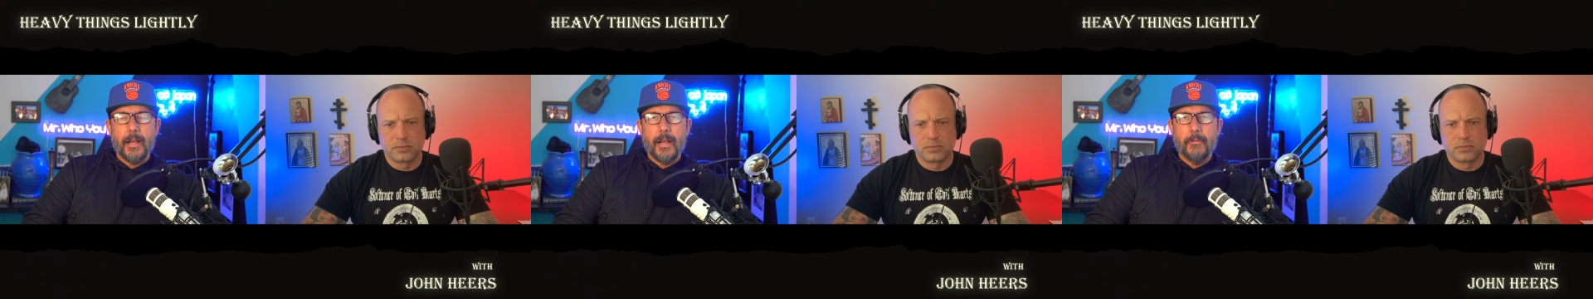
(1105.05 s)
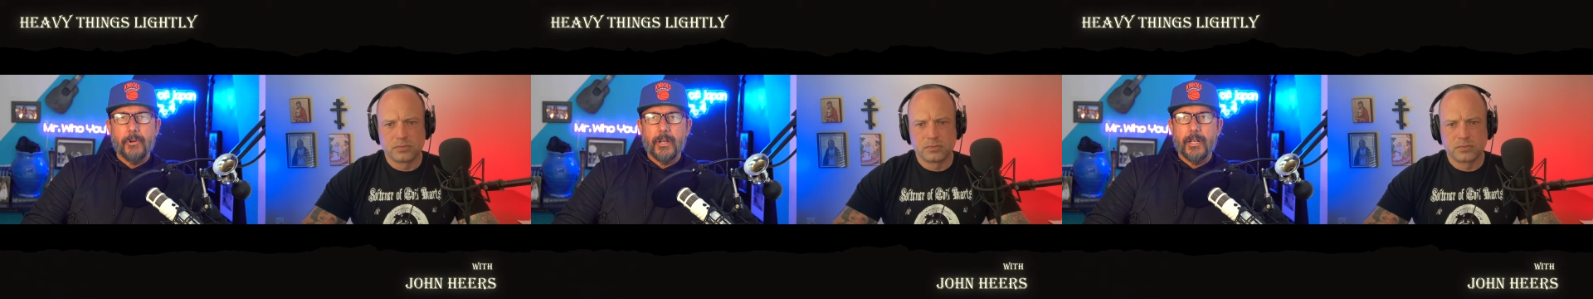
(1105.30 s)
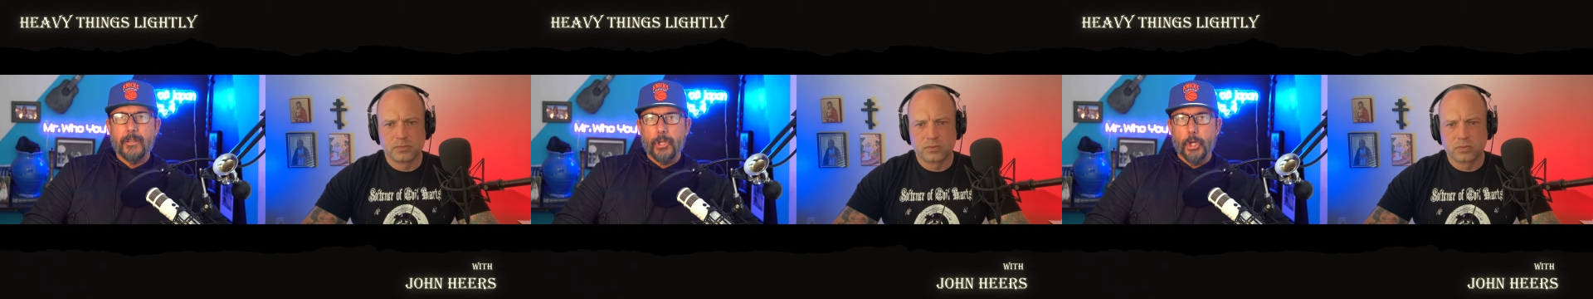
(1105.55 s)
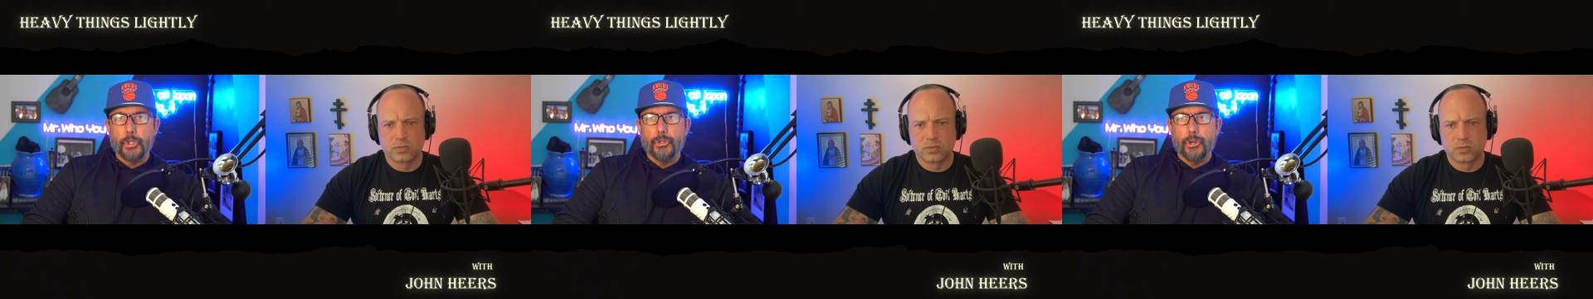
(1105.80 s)
Speaker 1: I went on
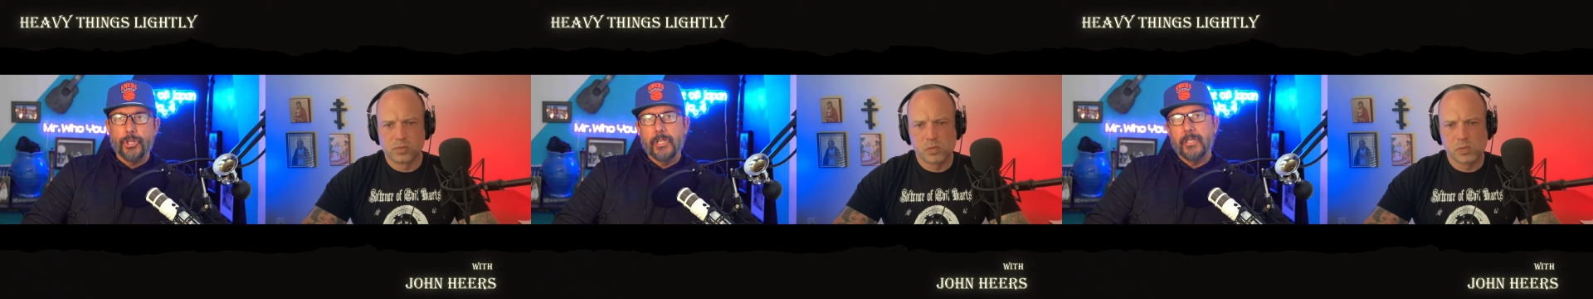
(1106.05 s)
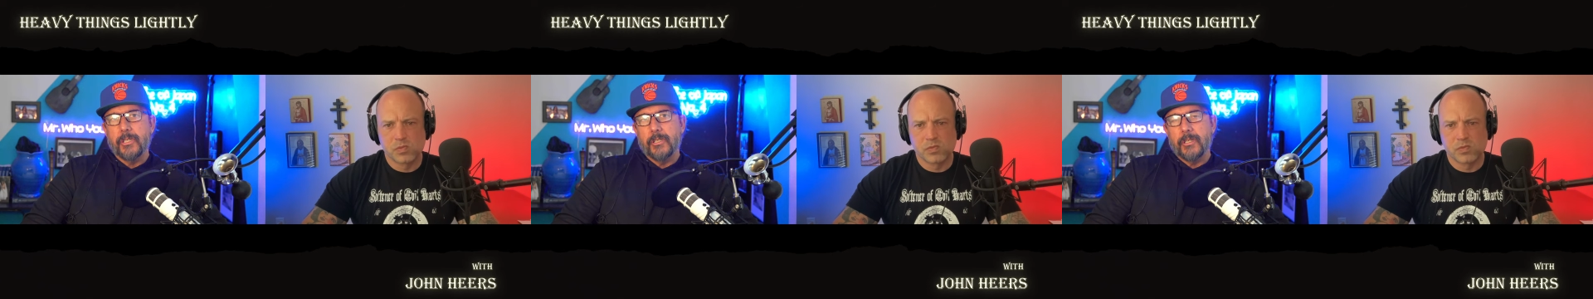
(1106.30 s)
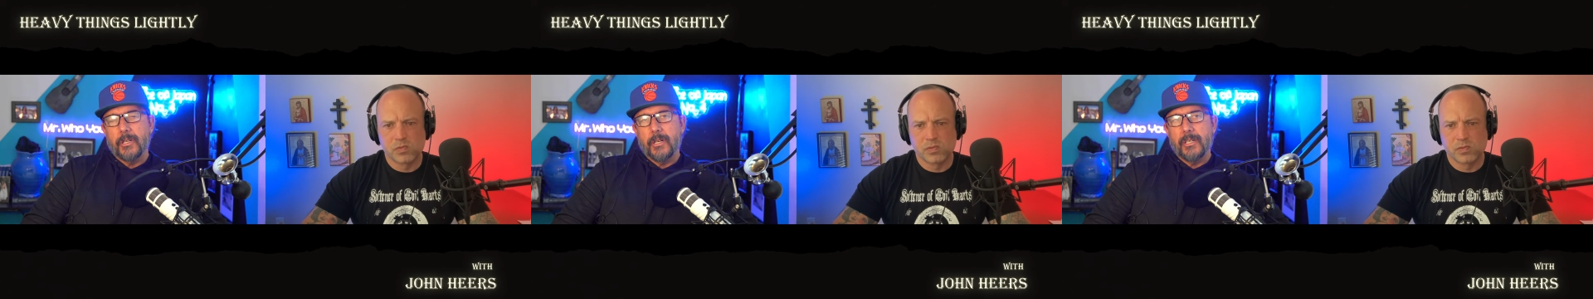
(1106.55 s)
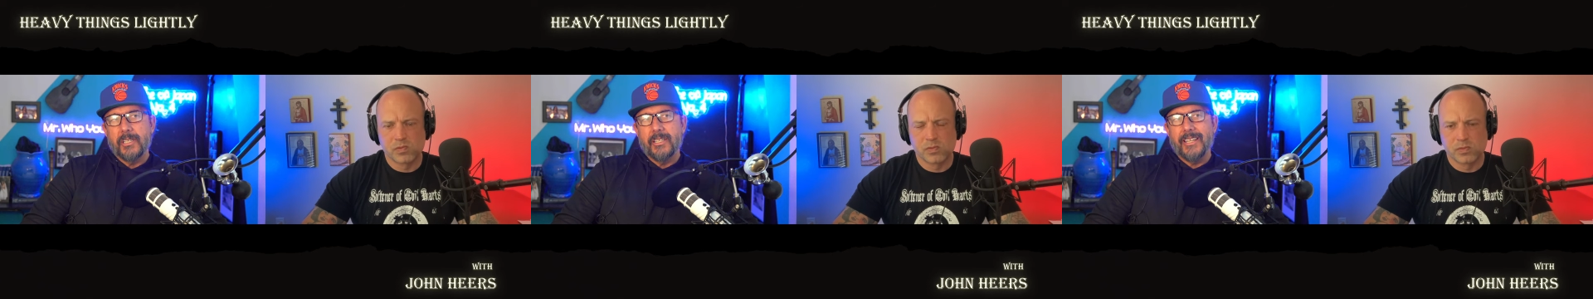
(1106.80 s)
the journey
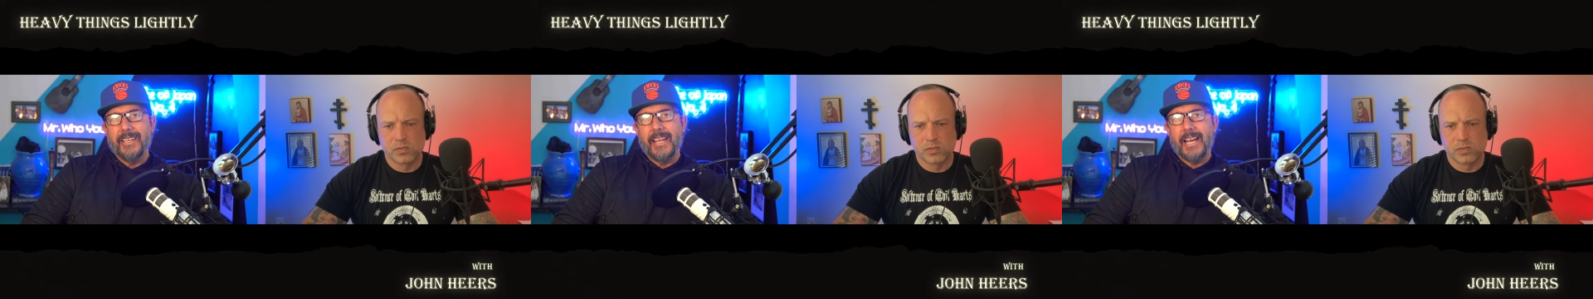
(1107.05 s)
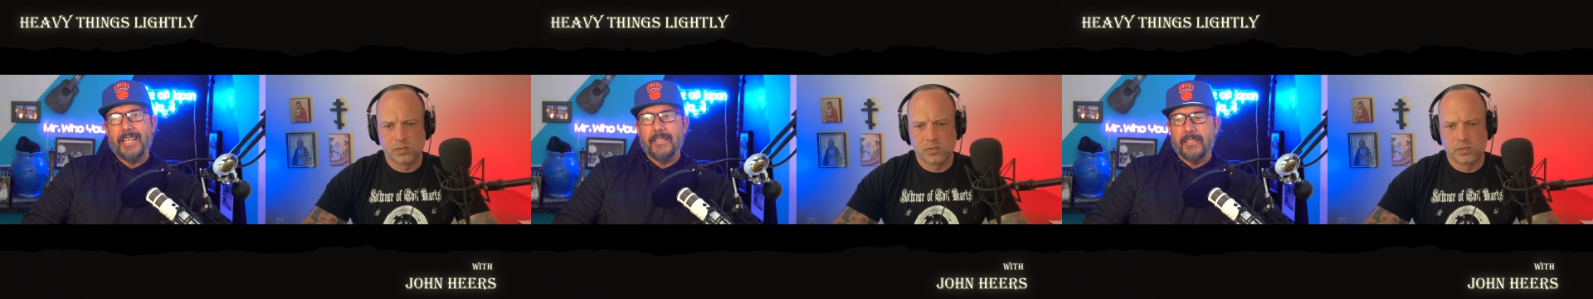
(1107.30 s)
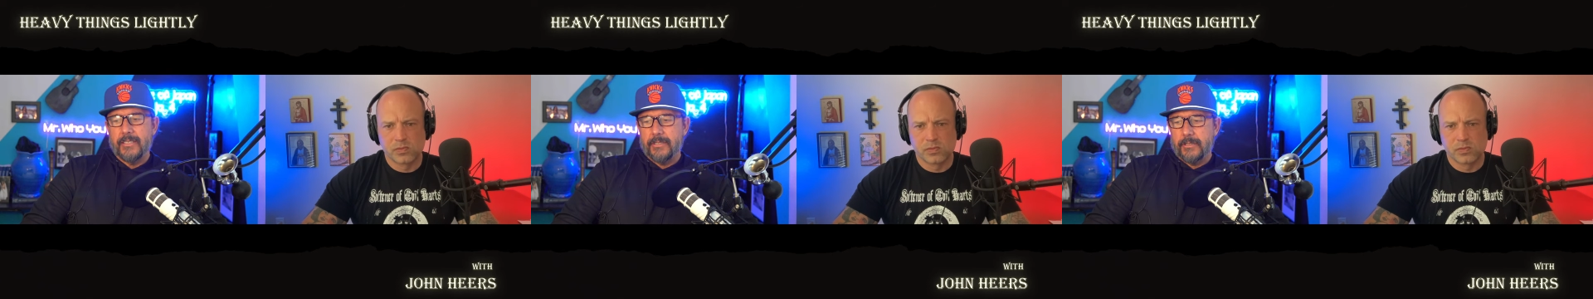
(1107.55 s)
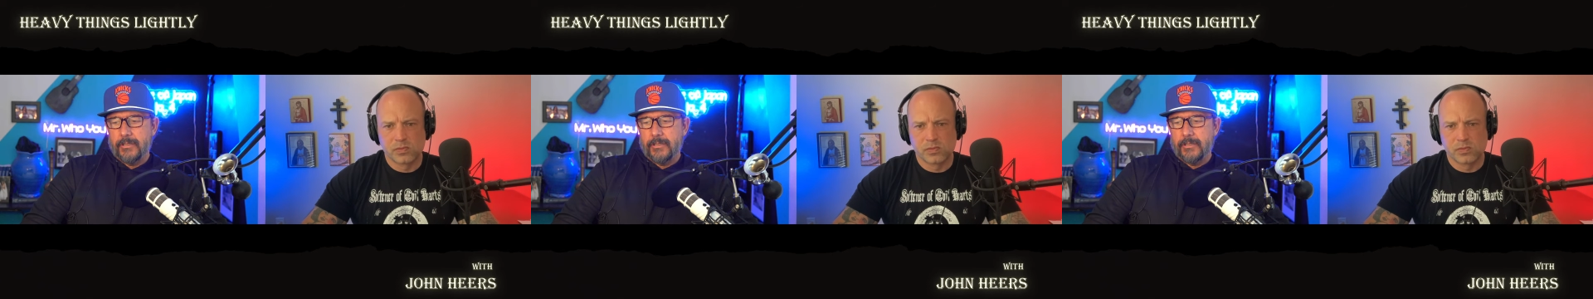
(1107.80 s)
uh, in the nineties.